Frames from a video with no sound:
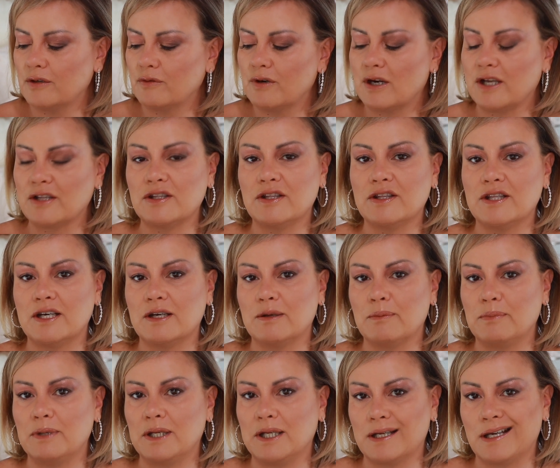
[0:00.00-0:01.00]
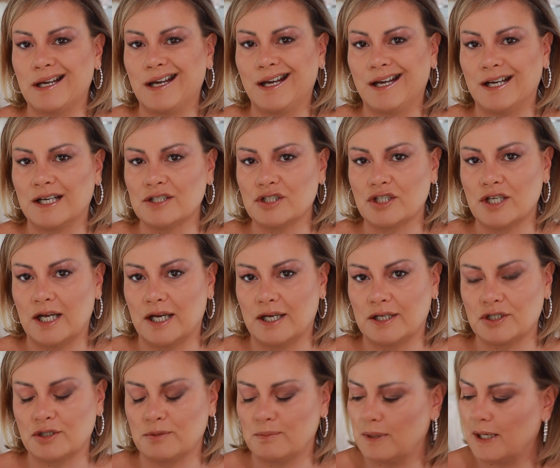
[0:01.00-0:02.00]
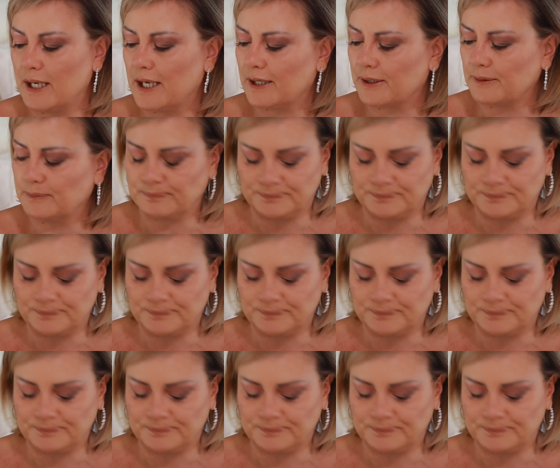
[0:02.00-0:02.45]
rather than it being a harsh black.